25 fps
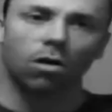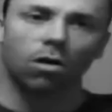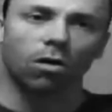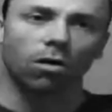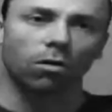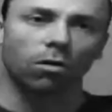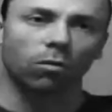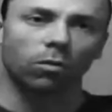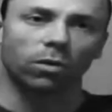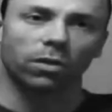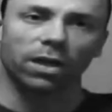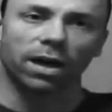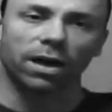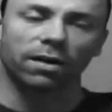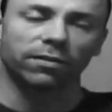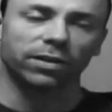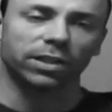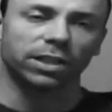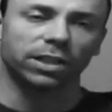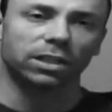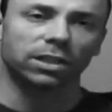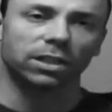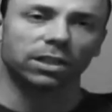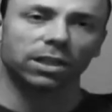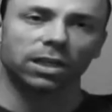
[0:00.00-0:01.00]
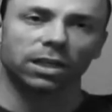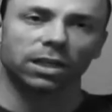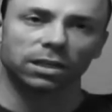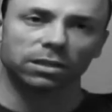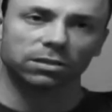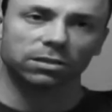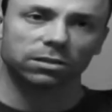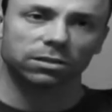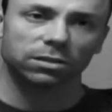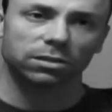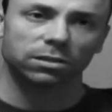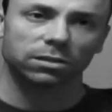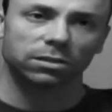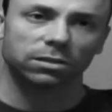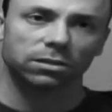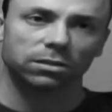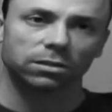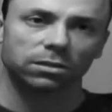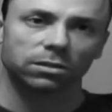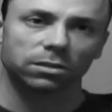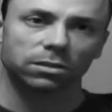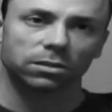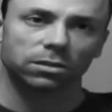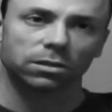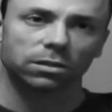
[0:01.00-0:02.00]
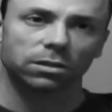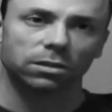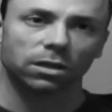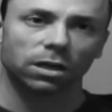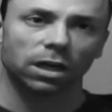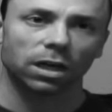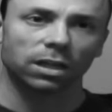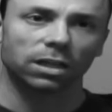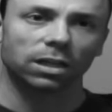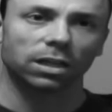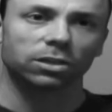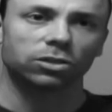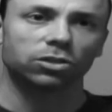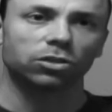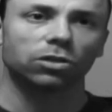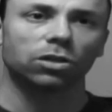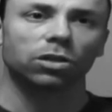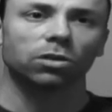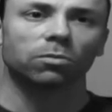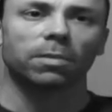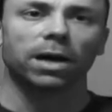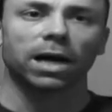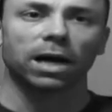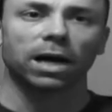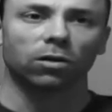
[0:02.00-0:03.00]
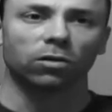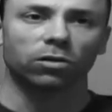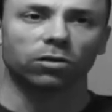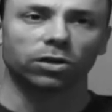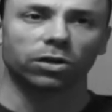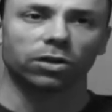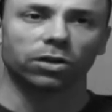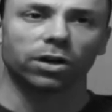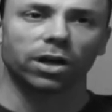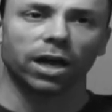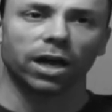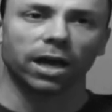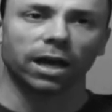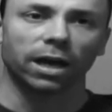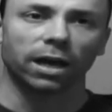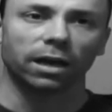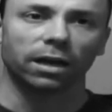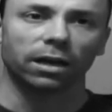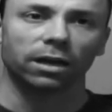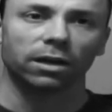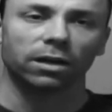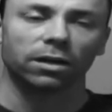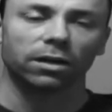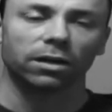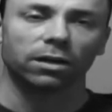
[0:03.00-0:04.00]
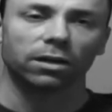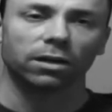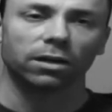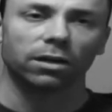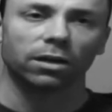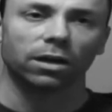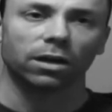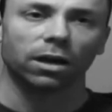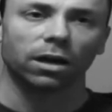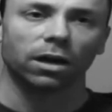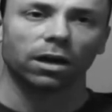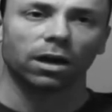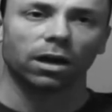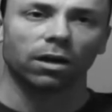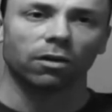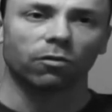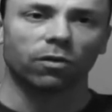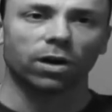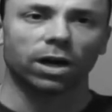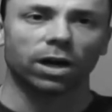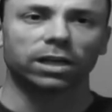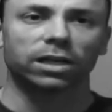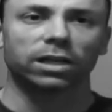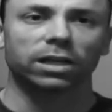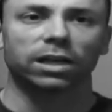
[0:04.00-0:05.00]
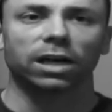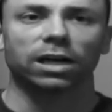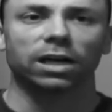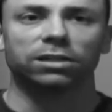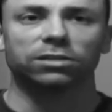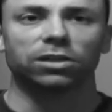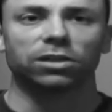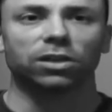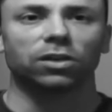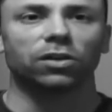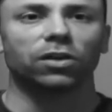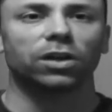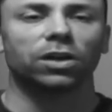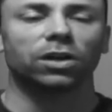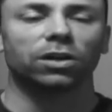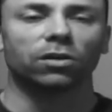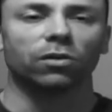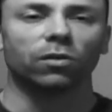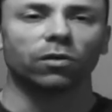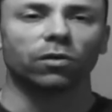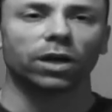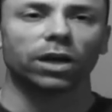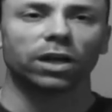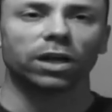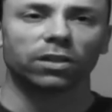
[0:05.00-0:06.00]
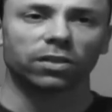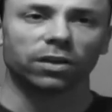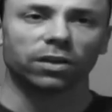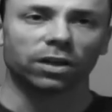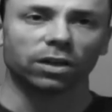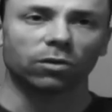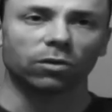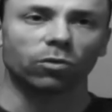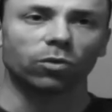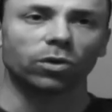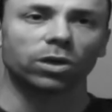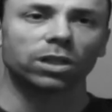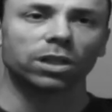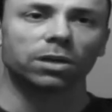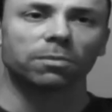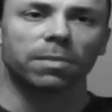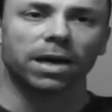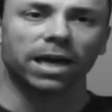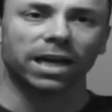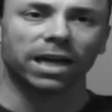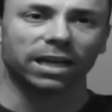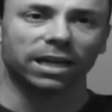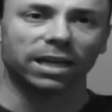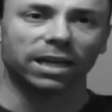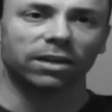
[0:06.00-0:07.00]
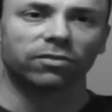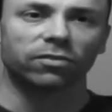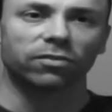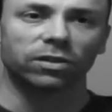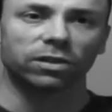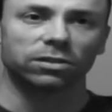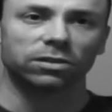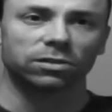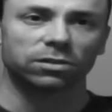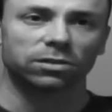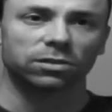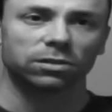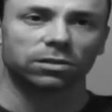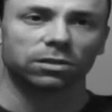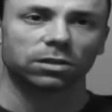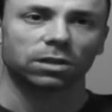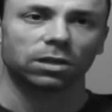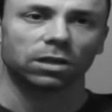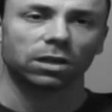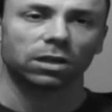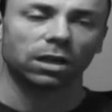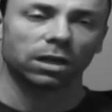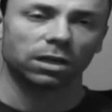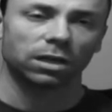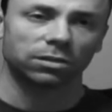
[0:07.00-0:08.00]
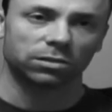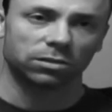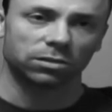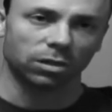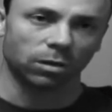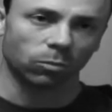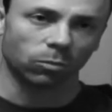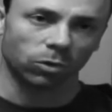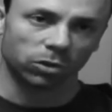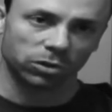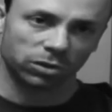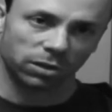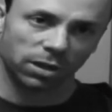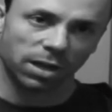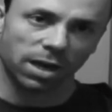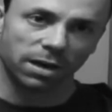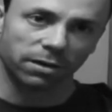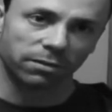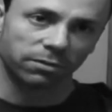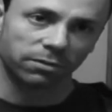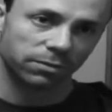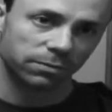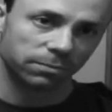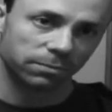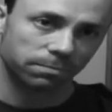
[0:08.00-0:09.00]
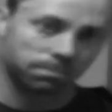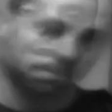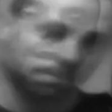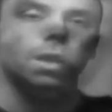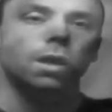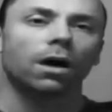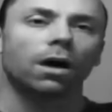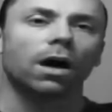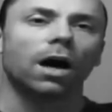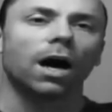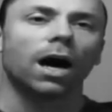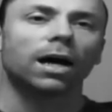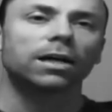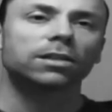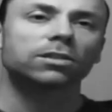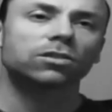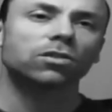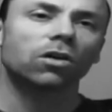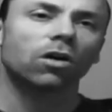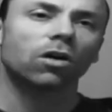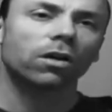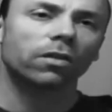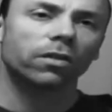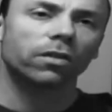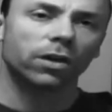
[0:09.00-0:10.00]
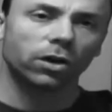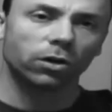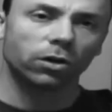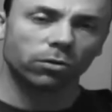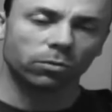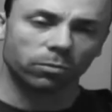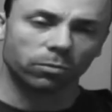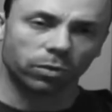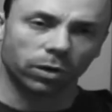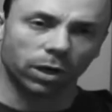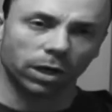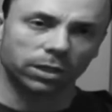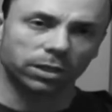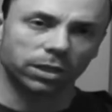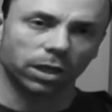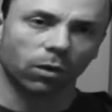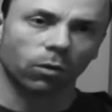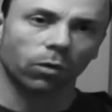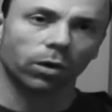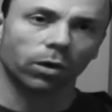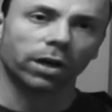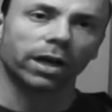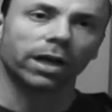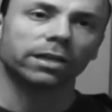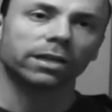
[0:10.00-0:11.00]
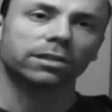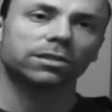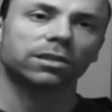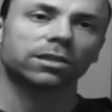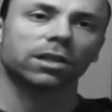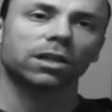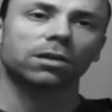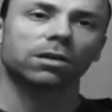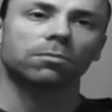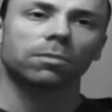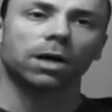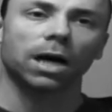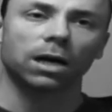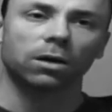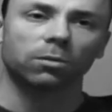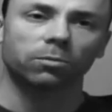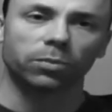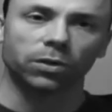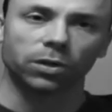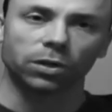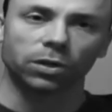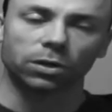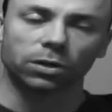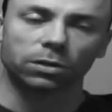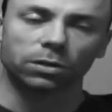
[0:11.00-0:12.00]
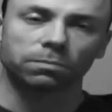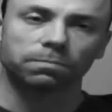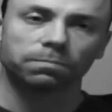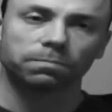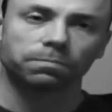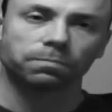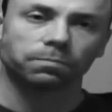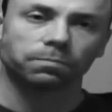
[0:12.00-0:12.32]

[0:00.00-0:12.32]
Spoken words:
wrong with having the list, unless you look back on your day and recognize that you didn't do anything to really make a difference in someone's life. I started the Newton Project one day sitting at my computer,